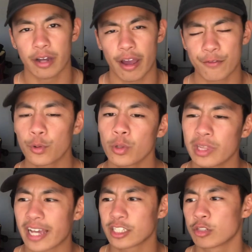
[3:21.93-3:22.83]
Now, everyone
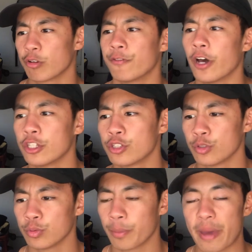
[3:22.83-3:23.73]
likes to refer
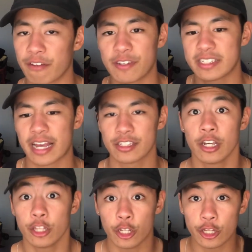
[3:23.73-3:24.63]
to the benefits as
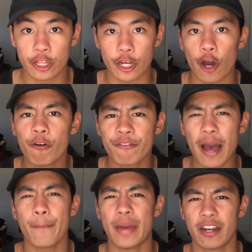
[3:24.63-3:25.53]
the
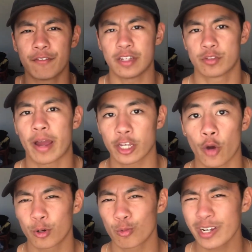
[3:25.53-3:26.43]
NoFap benefits, right?
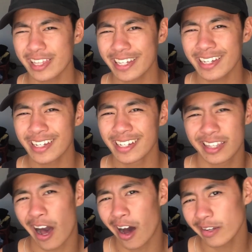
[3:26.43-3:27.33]
But really,
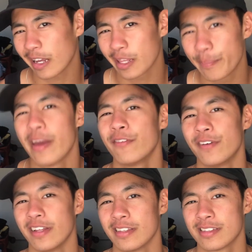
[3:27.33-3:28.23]
there aren't any
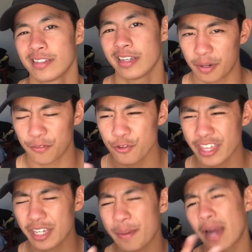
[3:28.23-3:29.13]
benefits. But if you
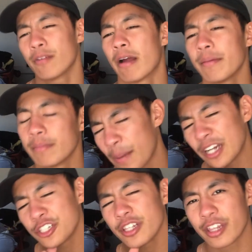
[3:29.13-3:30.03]
think about it, right?
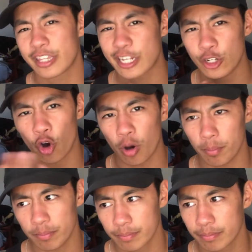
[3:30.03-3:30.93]
Imagine the
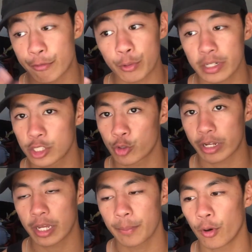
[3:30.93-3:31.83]
norm. Everyone is
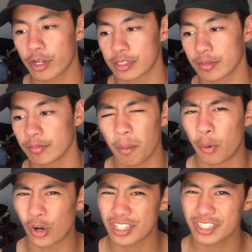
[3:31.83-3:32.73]
drinking poison. A
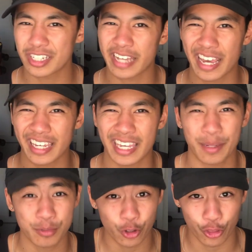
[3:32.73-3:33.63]
poison a day
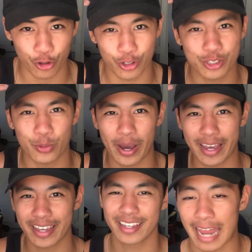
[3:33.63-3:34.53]
keeps your thoughts
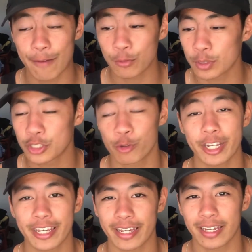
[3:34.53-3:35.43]
away and everyone's
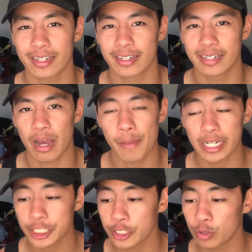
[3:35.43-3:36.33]
drinking it. Now
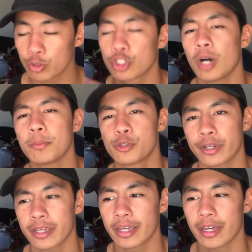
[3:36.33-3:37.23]
imagine you stop
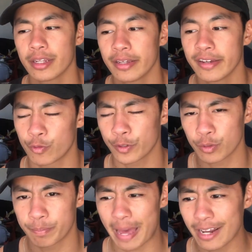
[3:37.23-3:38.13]
drinking it. You
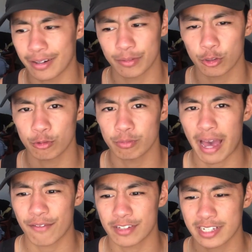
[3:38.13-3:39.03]
feel better. You
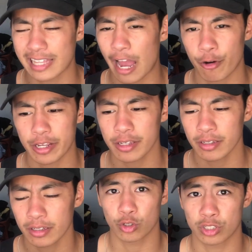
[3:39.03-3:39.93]
have this clarity.
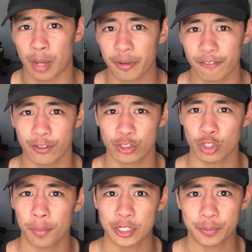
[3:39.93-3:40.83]
Your stomach feels
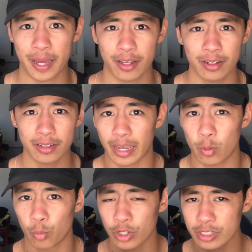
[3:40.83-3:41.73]
so much better.
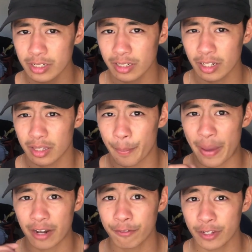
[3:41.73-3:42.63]
It wasn't the
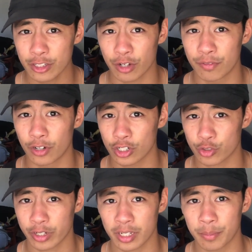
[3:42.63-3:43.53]
benefits of not
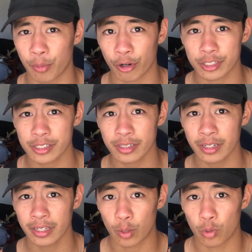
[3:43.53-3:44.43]
drinking poison.
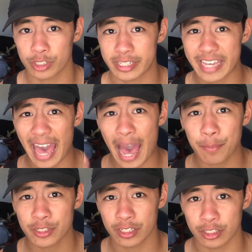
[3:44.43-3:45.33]
It was the
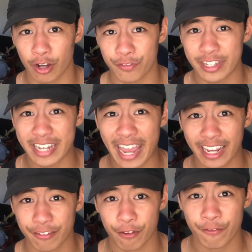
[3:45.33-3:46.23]
absence of the
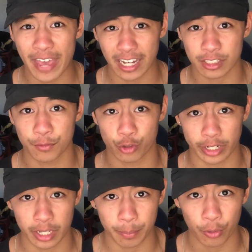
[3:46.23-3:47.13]
negative effects of
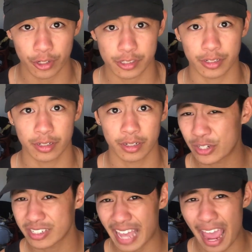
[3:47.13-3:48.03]
drinking poison.
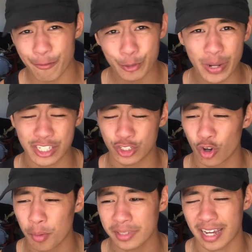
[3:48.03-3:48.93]
Because everywhere it's
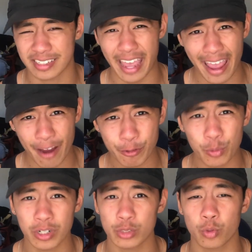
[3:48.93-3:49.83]
normalized.
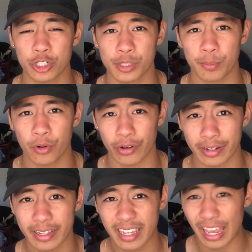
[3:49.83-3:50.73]
Everyone is watching
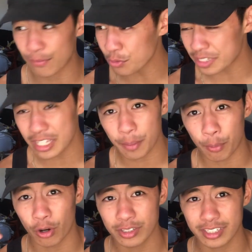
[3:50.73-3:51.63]
porn. If you see the
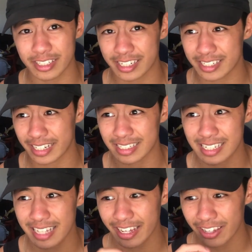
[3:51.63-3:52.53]
porn statistics,
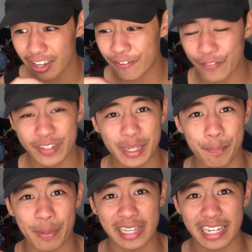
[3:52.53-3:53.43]
there's like
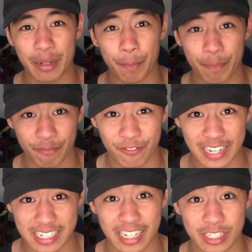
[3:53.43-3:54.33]
50 billion
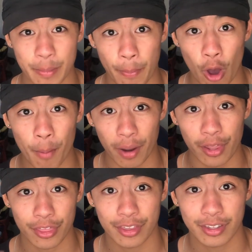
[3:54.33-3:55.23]
visits per
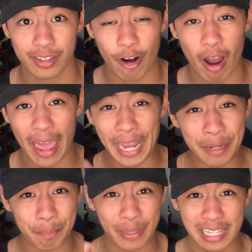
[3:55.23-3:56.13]
month. There are
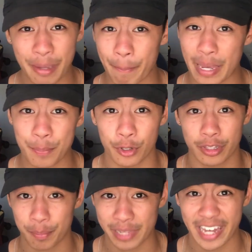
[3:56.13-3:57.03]
8 billion people
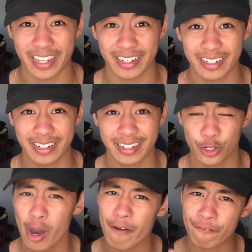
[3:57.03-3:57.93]
on the planet. You
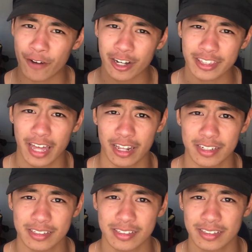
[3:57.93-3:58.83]
know how fucked that
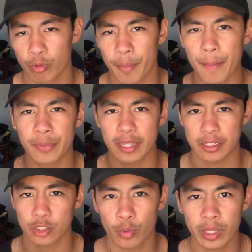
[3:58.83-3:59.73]
is? Remember
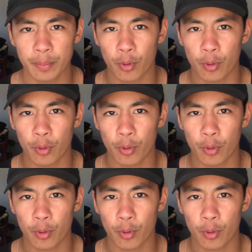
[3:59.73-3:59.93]
this, quitting